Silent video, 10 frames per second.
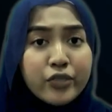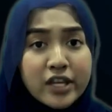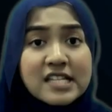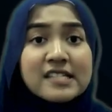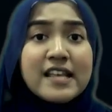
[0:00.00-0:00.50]

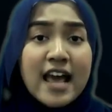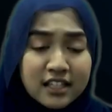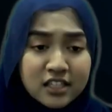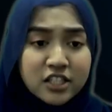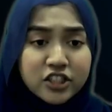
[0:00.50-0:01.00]
This
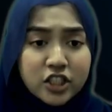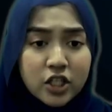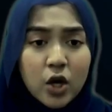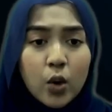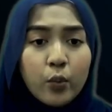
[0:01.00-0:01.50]

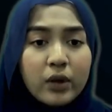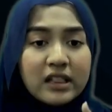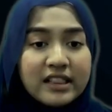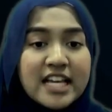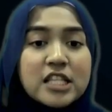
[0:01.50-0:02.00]
technology
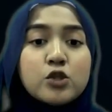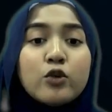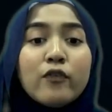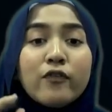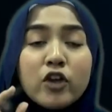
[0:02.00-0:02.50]
will lead
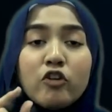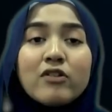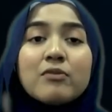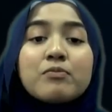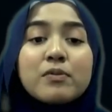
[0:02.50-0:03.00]
to
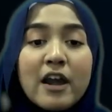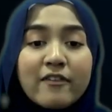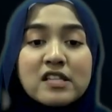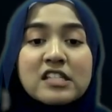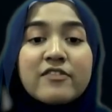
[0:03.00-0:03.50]
fewer
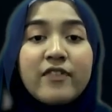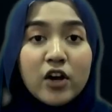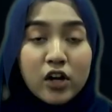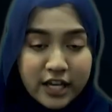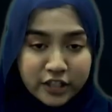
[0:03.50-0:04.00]
privacy
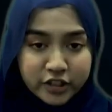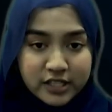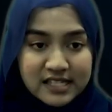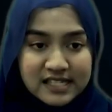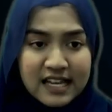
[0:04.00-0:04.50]

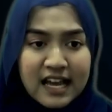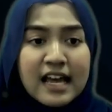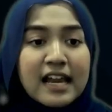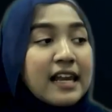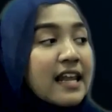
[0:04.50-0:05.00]
violations,
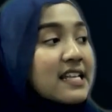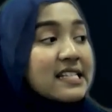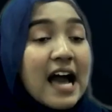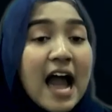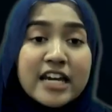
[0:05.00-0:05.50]

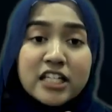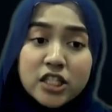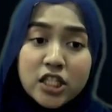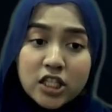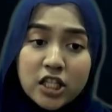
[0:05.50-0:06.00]
less
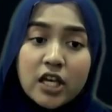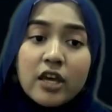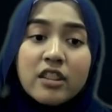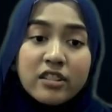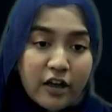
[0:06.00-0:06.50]

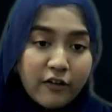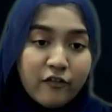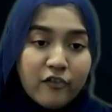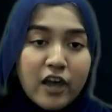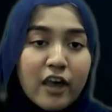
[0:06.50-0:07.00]
identity
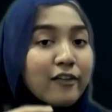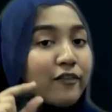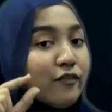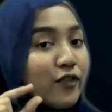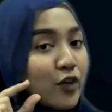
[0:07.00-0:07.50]
theft,
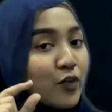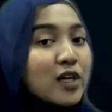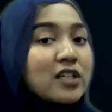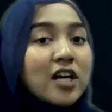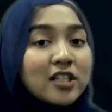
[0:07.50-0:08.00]
and
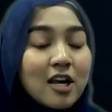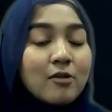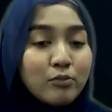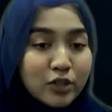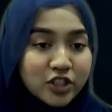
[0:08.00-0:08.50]
fewer
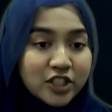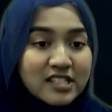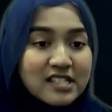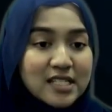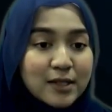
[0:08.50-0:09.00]
data
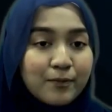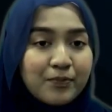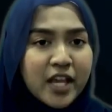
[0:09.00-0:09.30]
breaches.